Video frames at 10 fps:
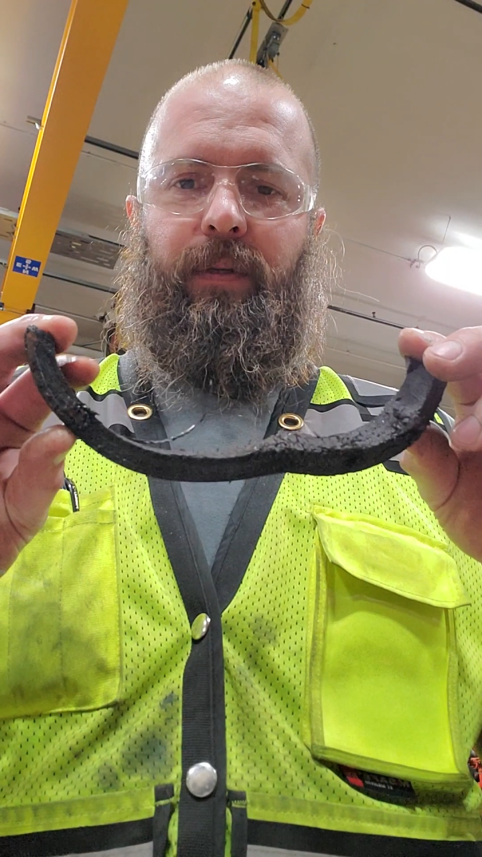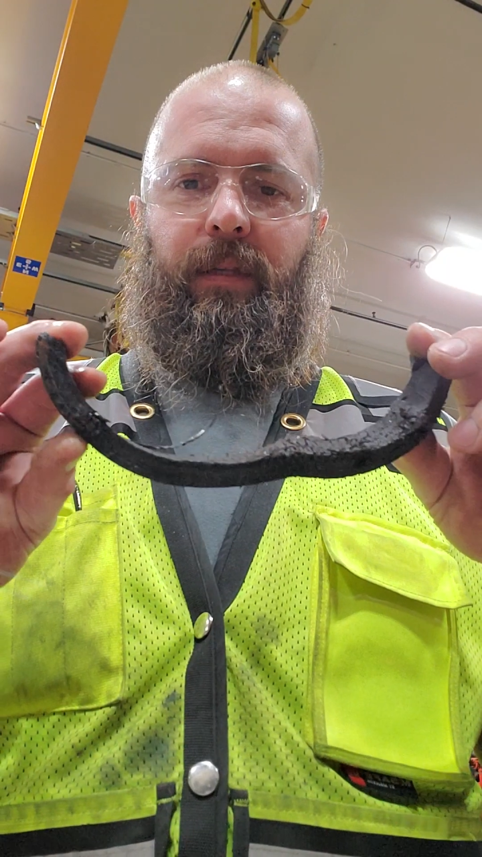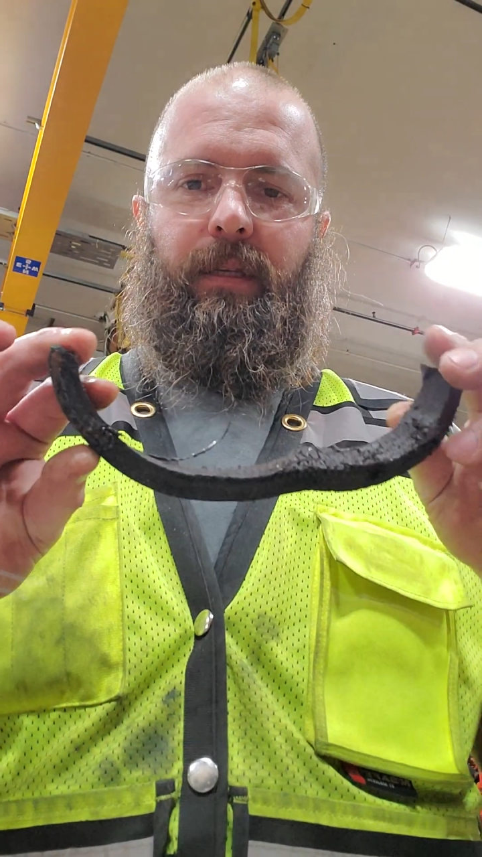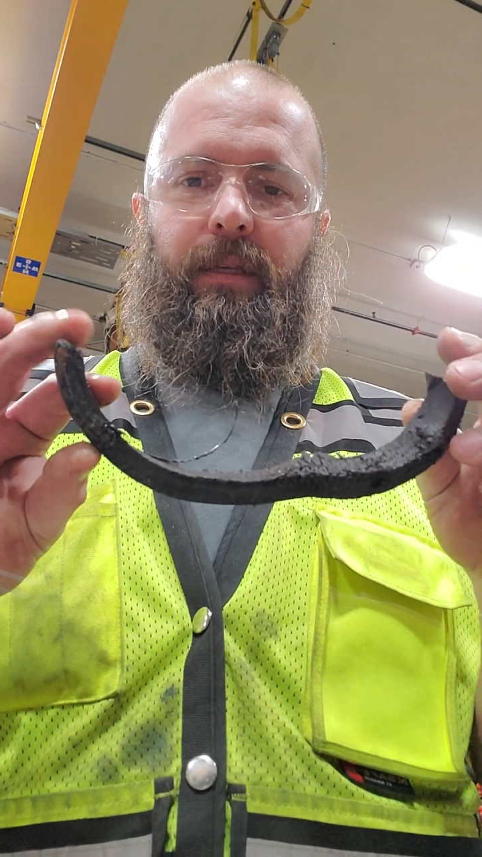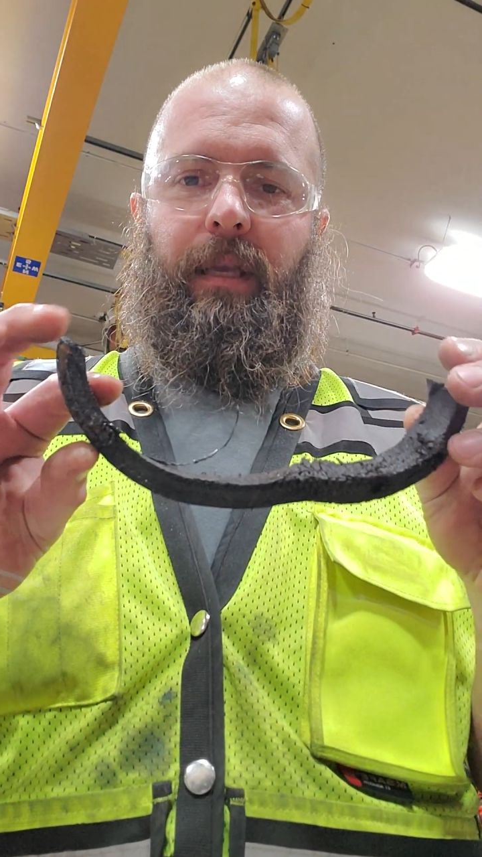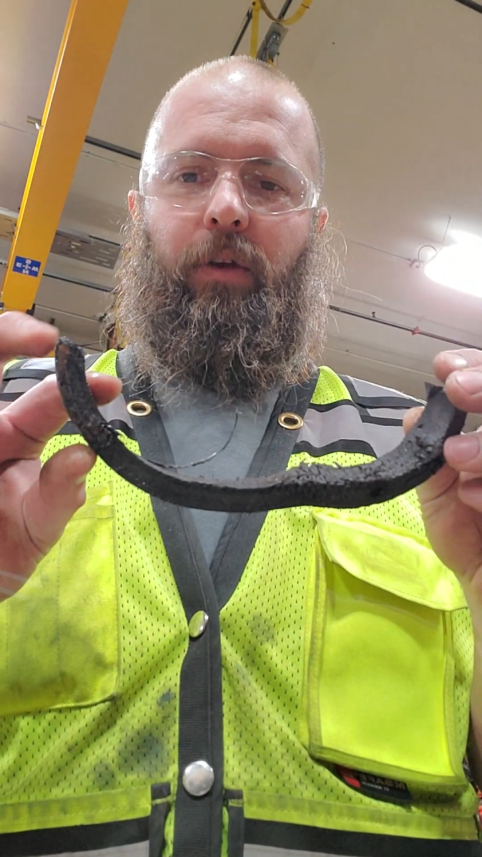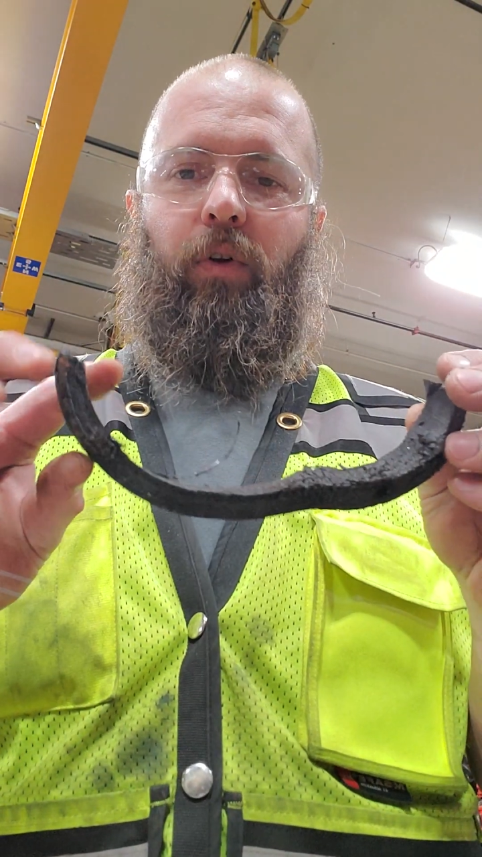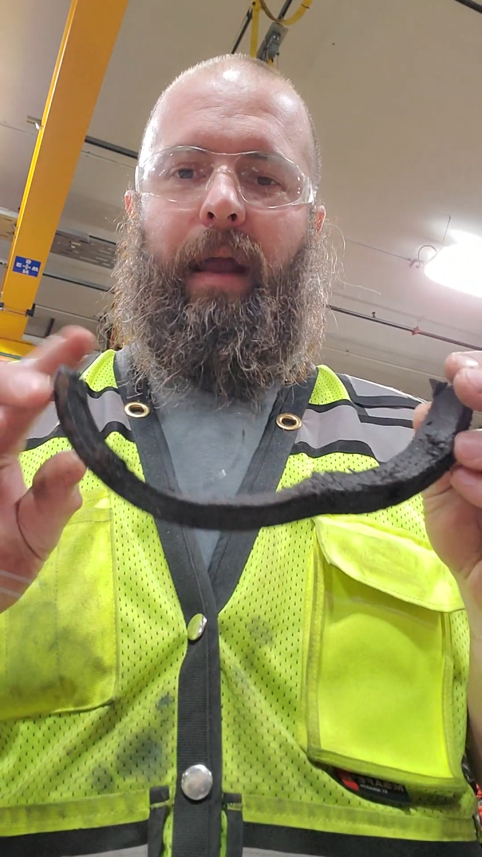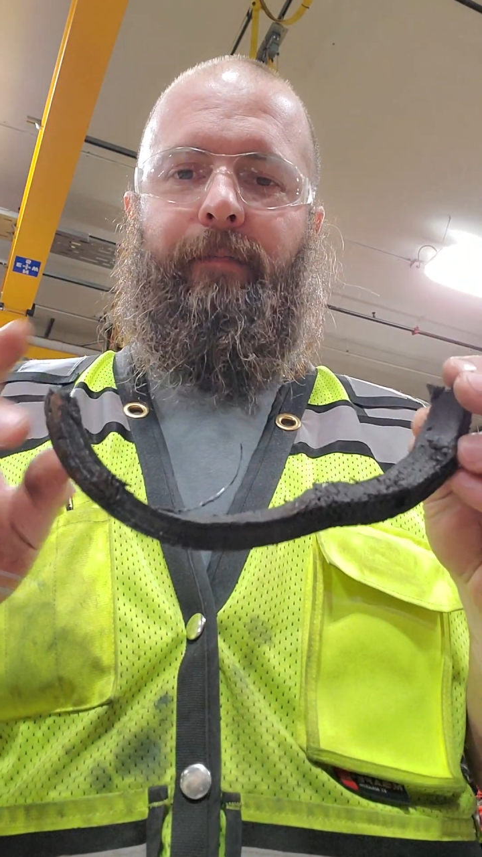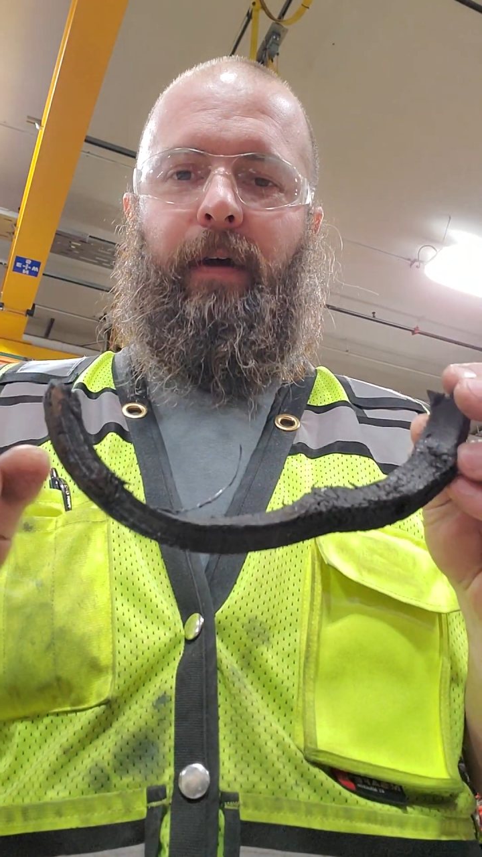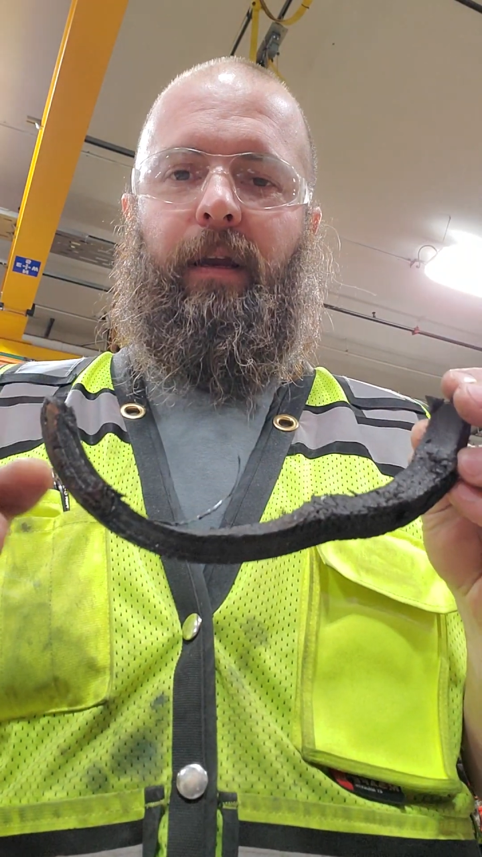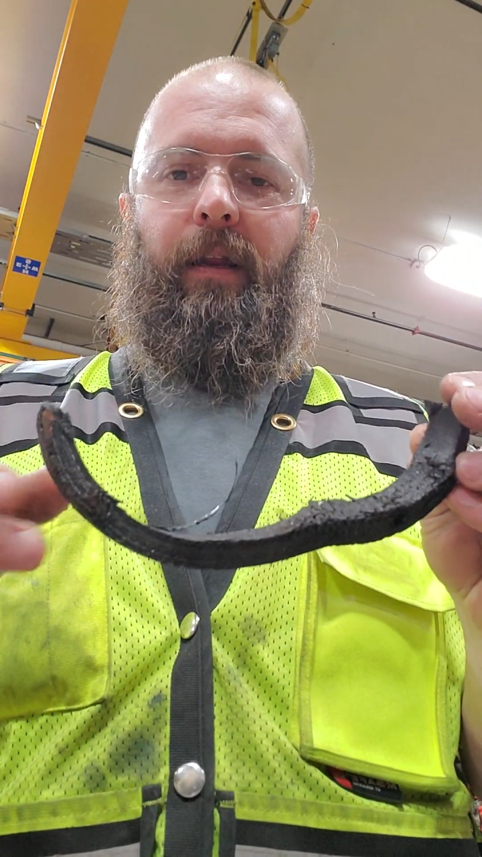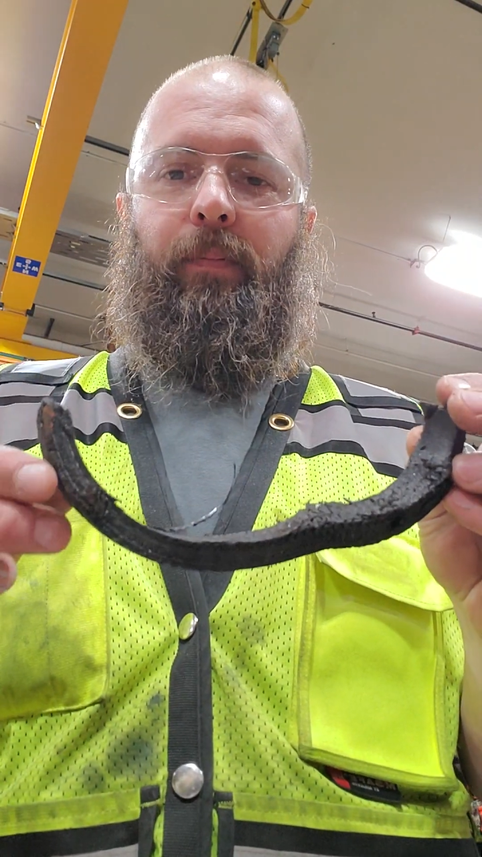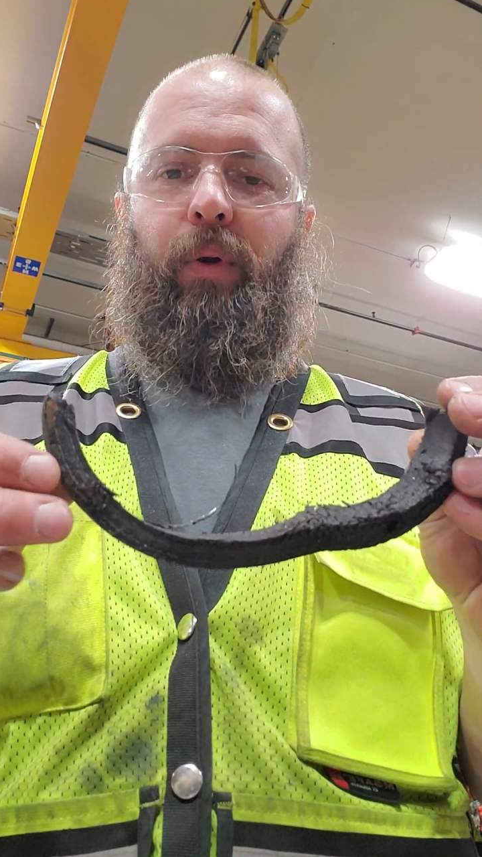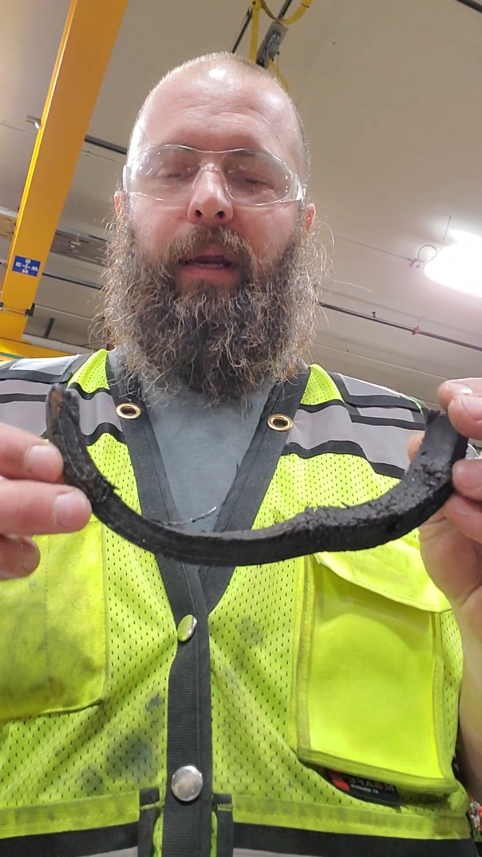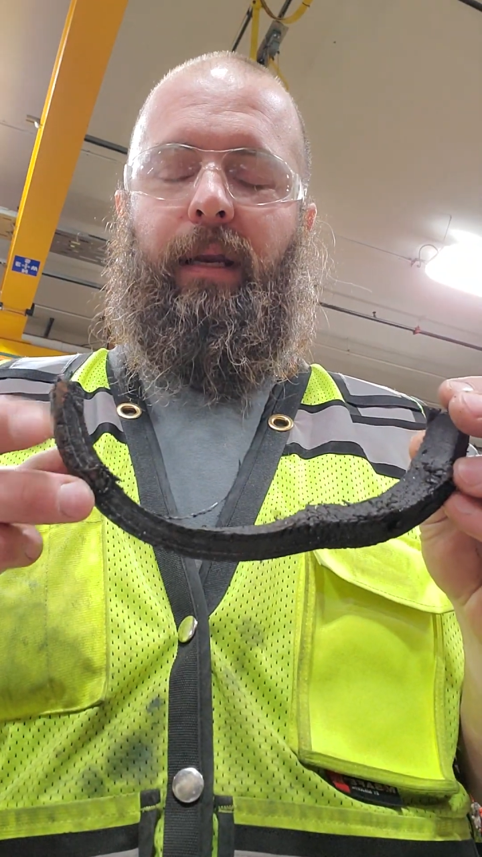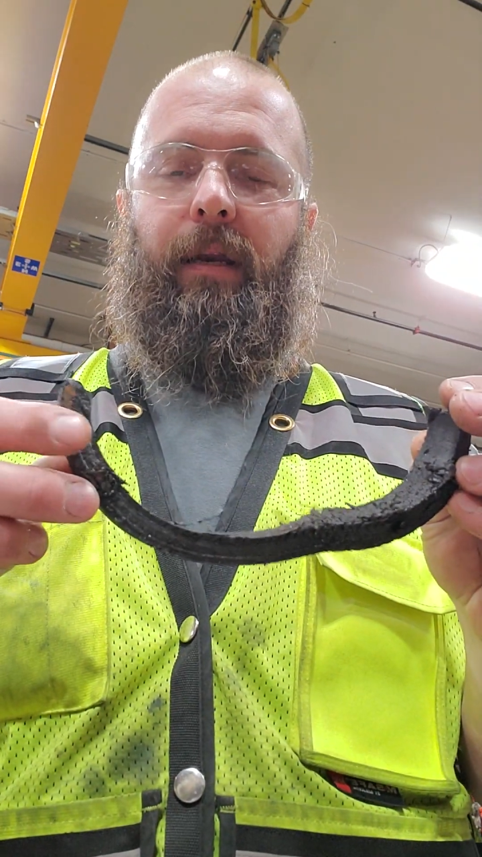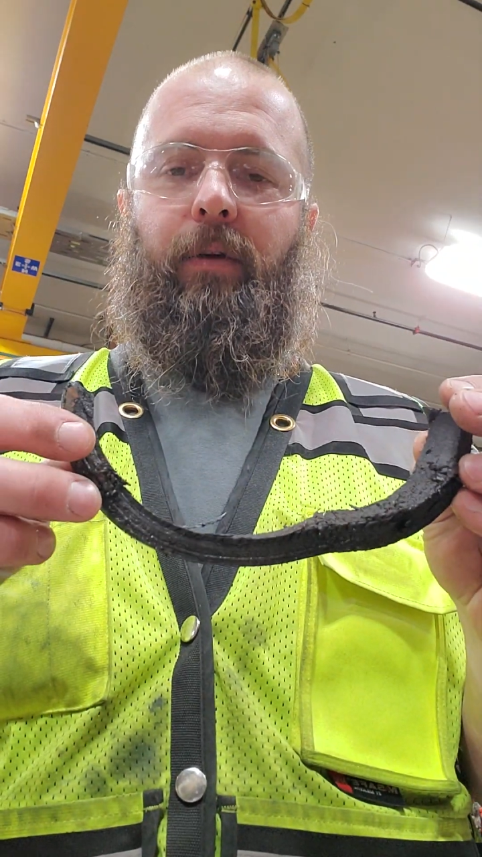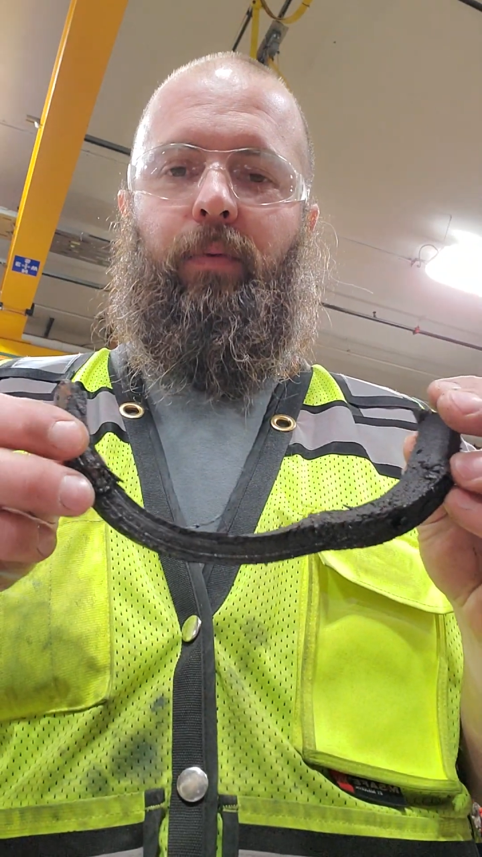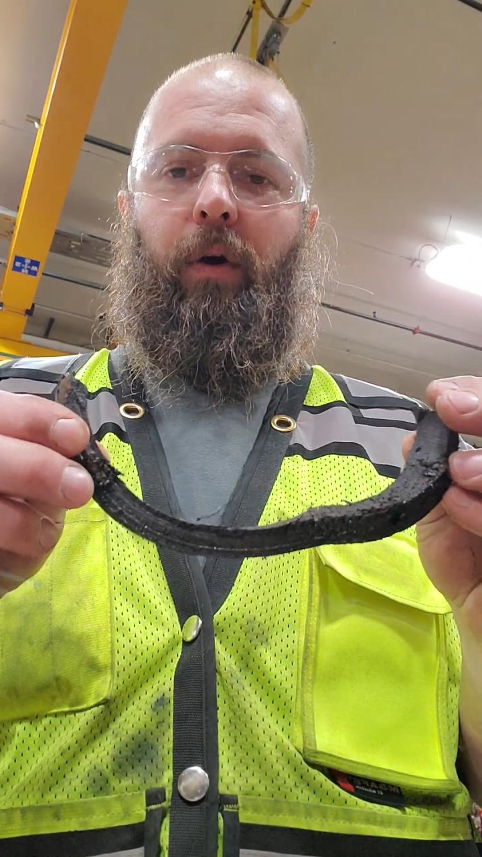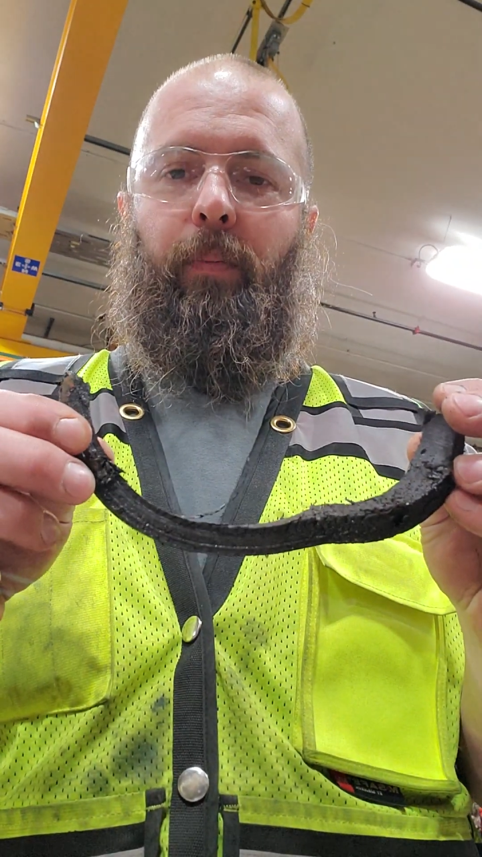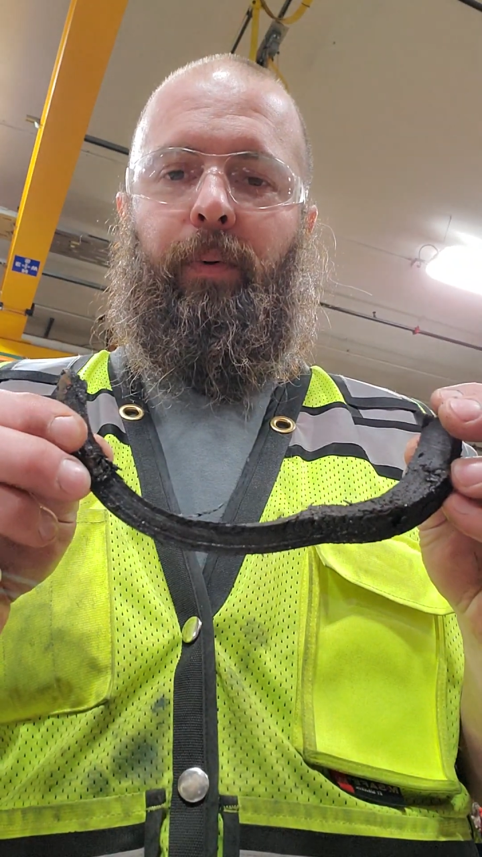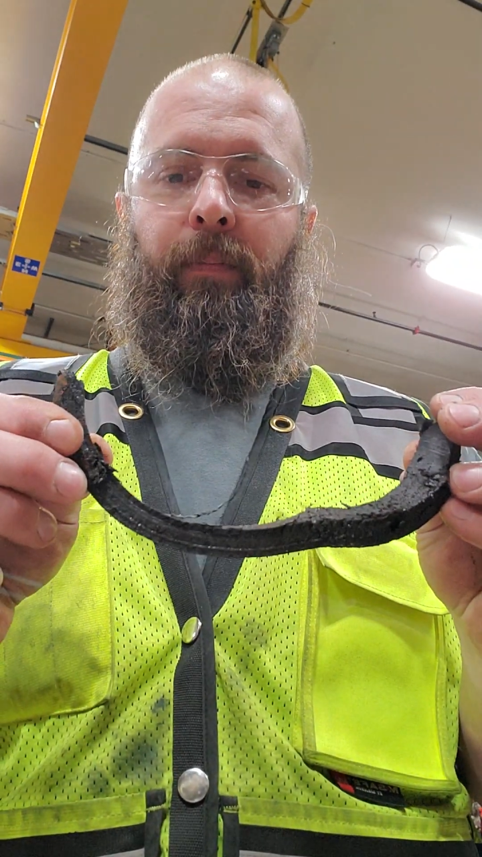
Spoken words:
This is a graphite impregnated rope,